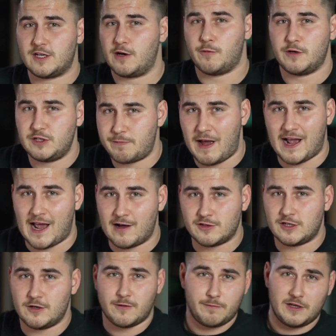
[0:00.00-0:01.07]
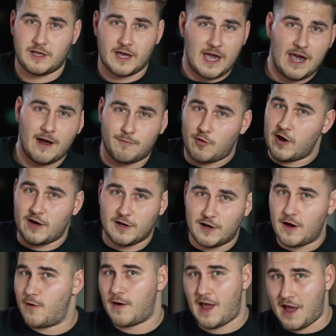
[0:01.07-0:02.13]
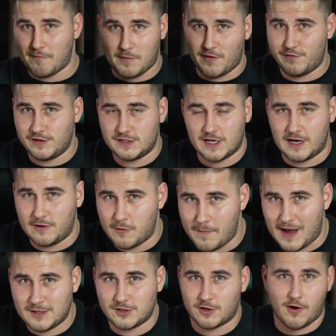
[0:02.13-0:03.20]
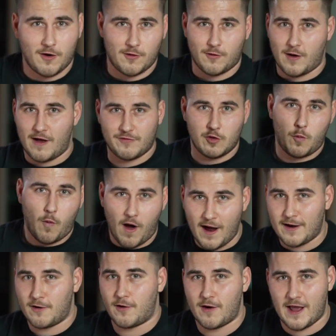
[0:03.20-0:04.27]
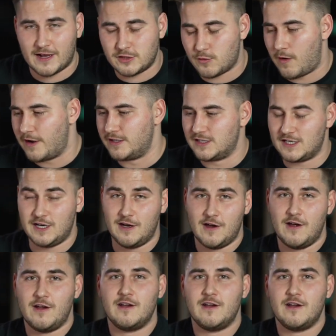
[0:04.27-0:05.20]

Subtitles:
going to reach back out to you and be like, hey, I'm ready to go. I have my Visa and or MasterCard, or I have the wire, or X, Y, and Z?